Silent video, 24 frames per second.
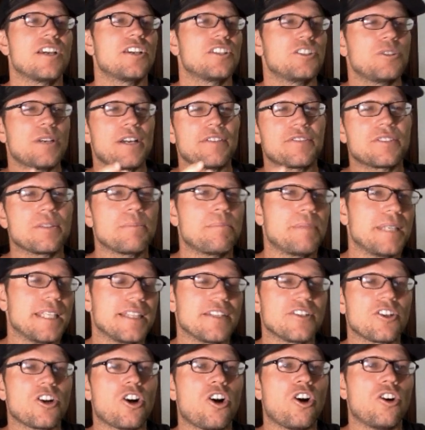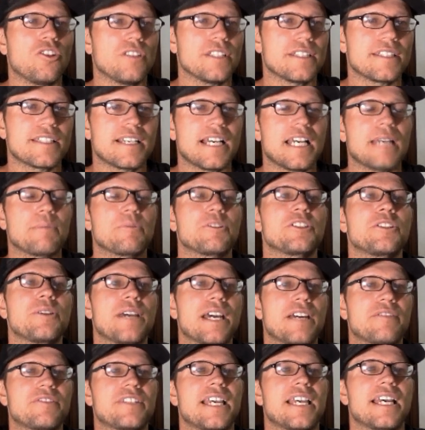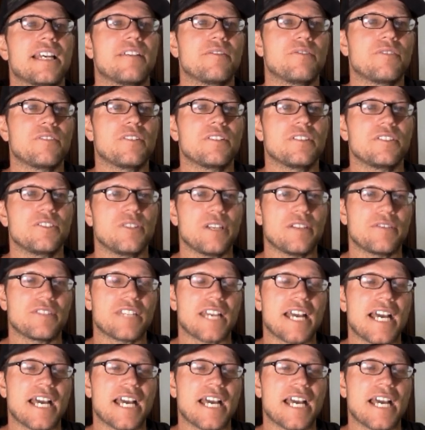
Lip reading: You have to be there all the time, or you have to